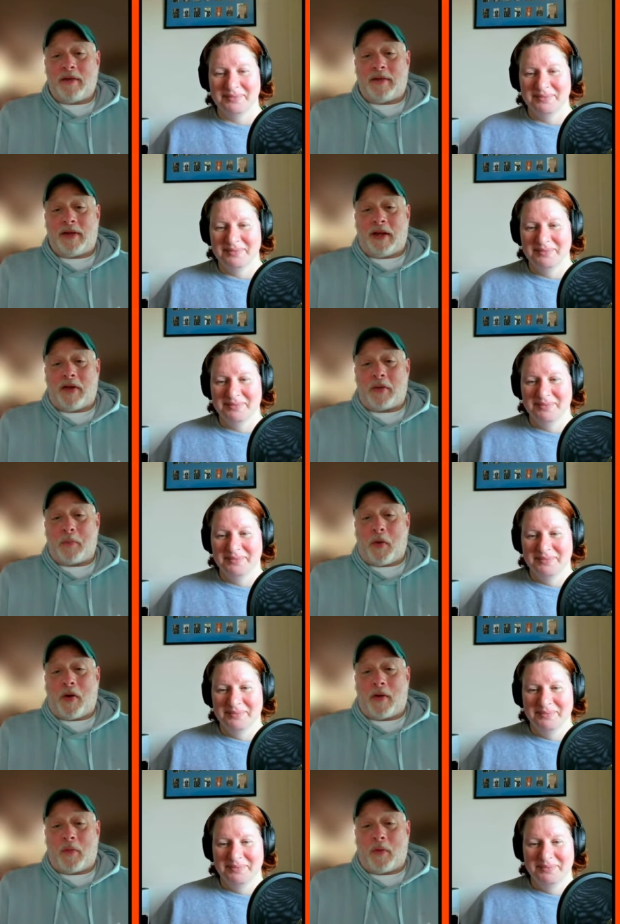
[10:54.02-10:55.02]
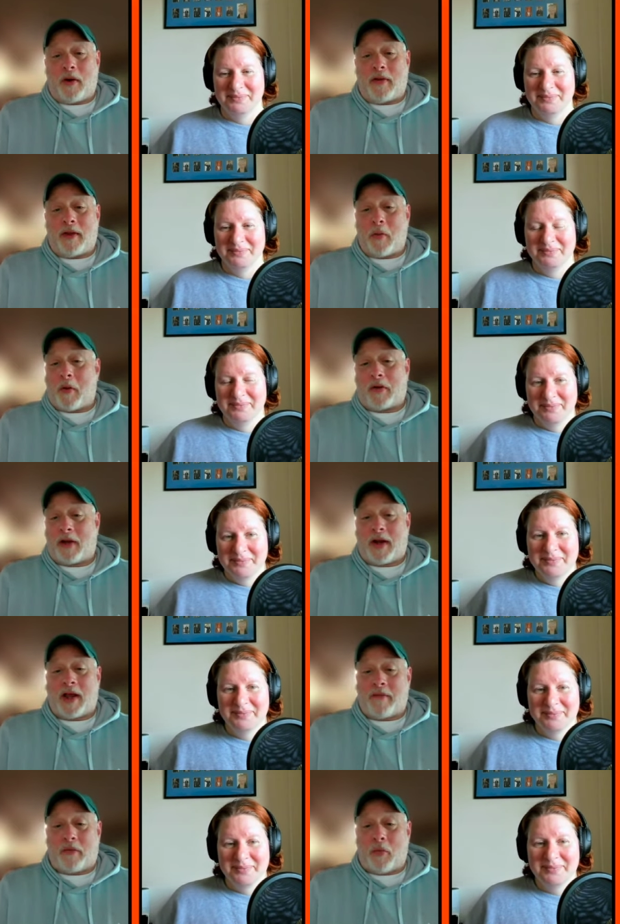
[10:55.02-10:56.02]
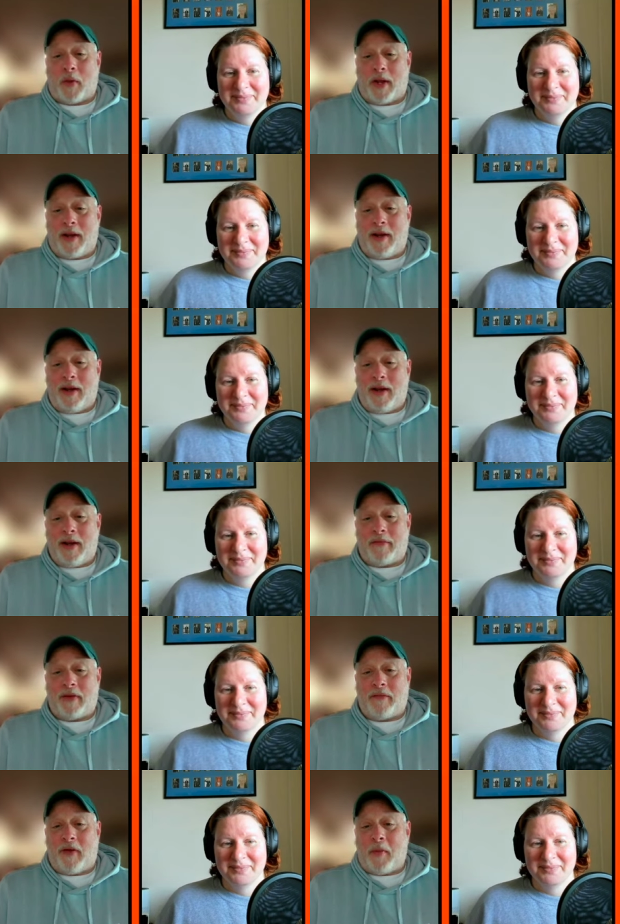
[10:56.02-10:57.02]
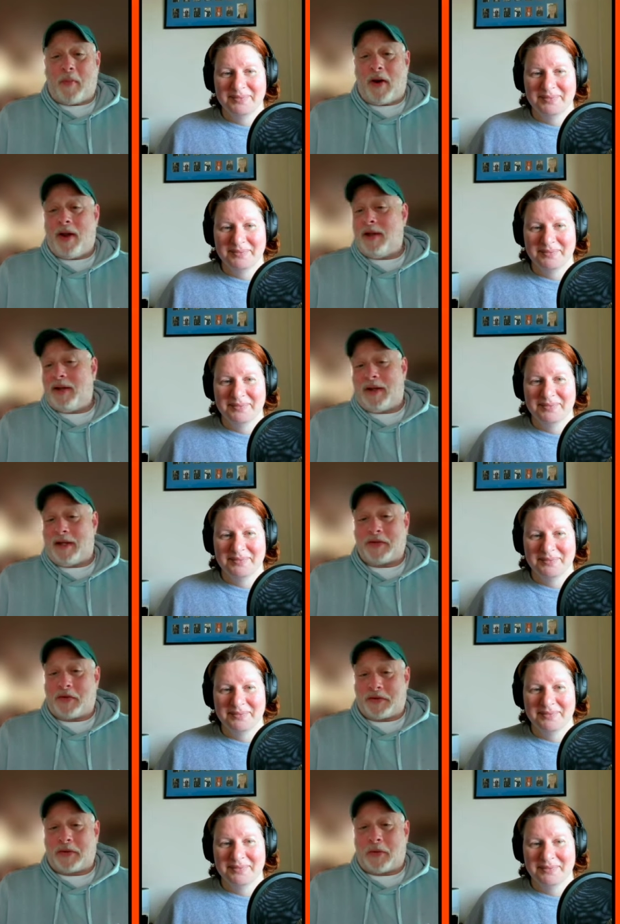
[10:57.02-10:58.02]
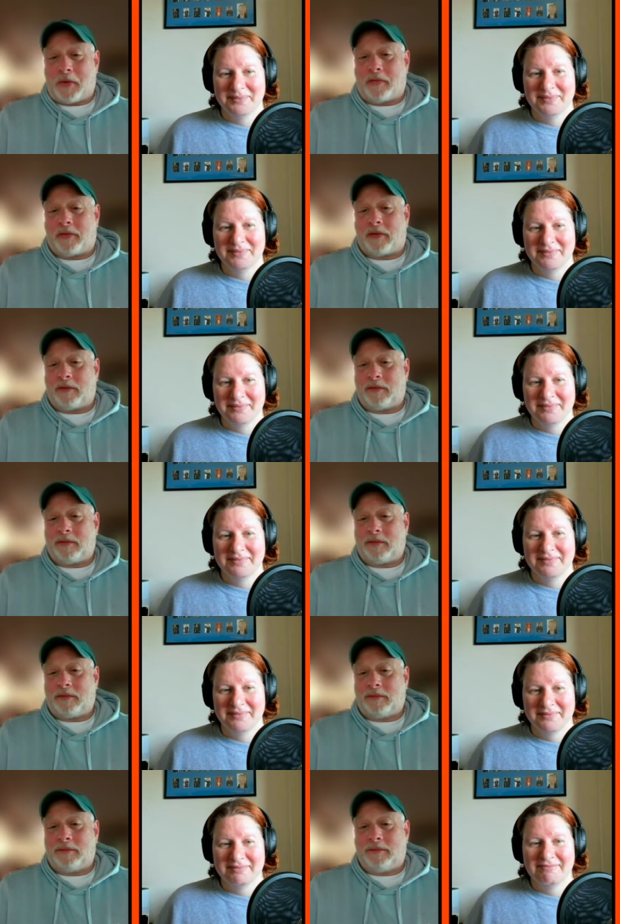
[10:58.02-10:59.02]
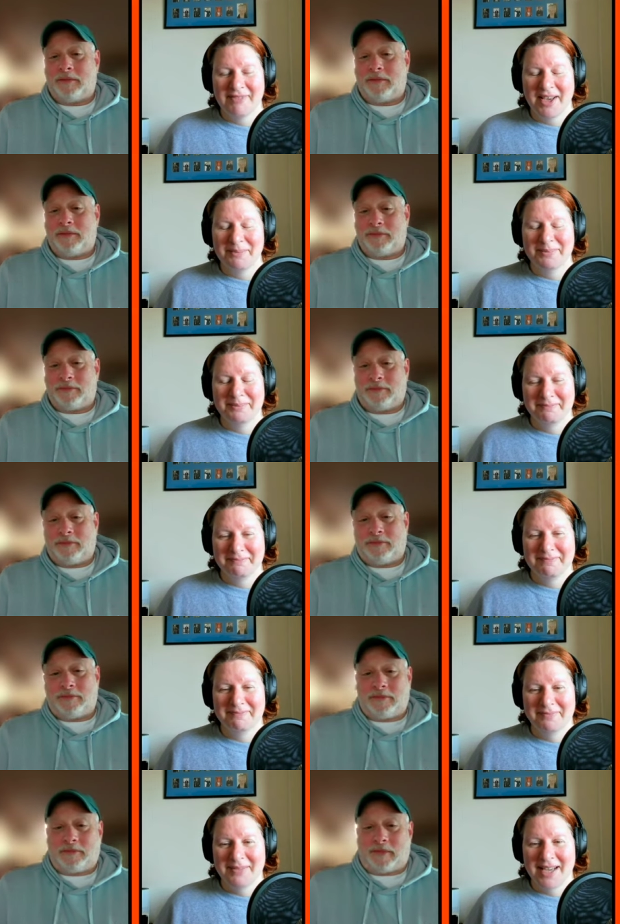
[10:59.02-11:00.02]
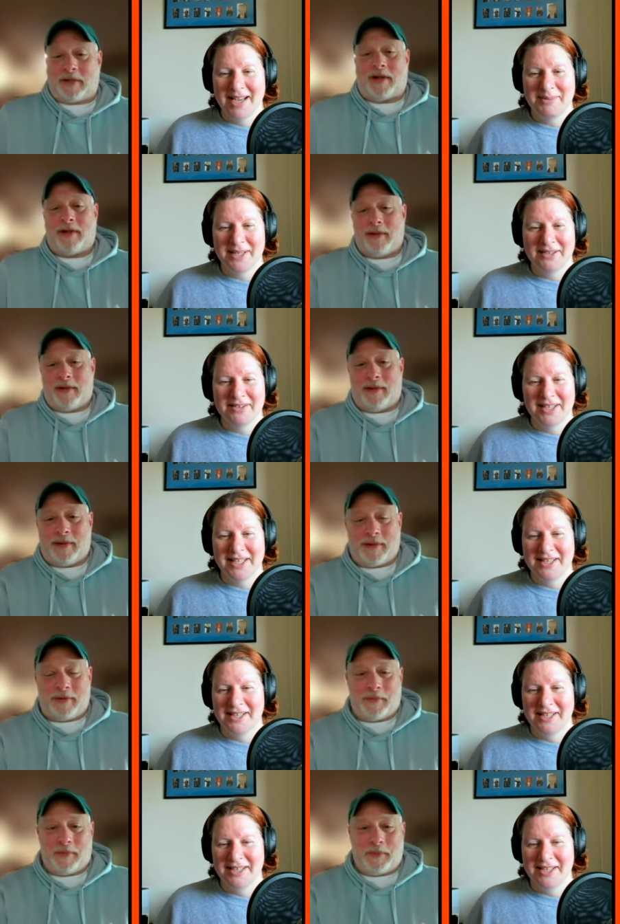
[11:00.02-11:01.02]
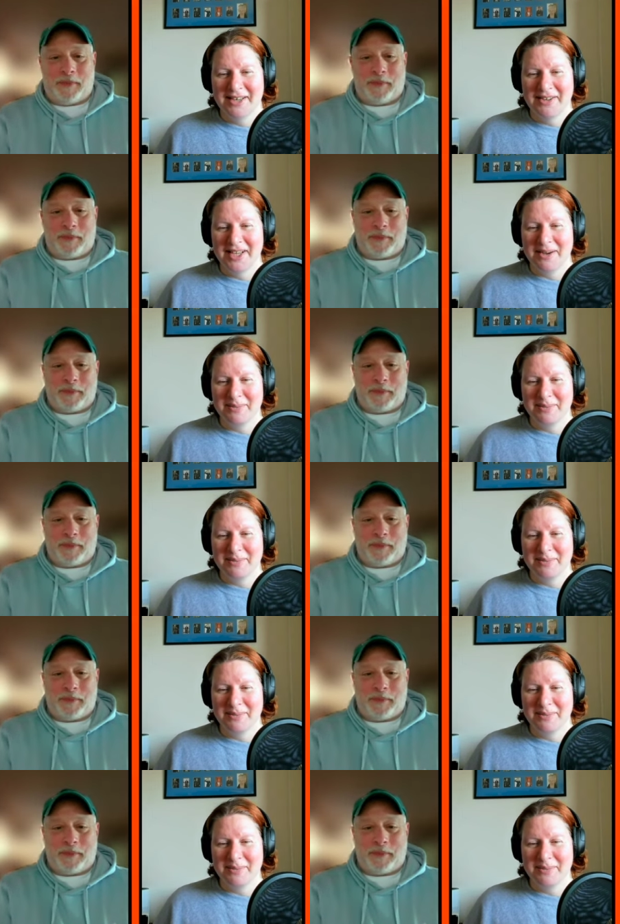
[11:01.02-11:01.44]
Speaker 1: the other part where they weren't going to ever win if they fell behind is also over. Yep.
Speaker 2: Absolutely. so the